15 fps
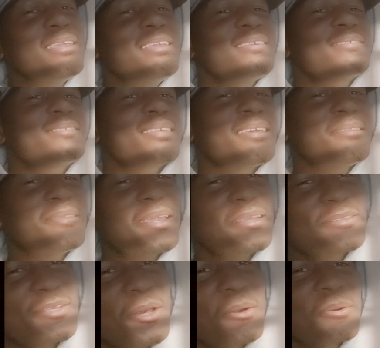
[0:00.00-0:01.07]
he said
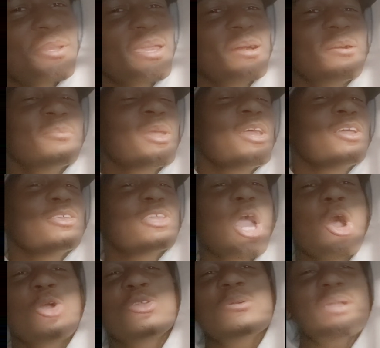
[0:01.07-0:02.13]
they told him,
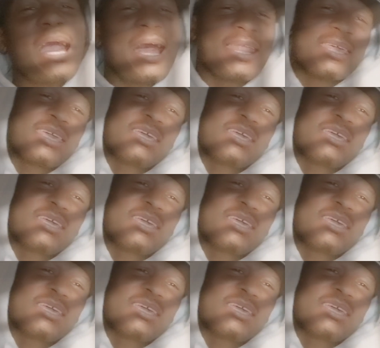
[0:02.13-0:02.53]
Yo, you got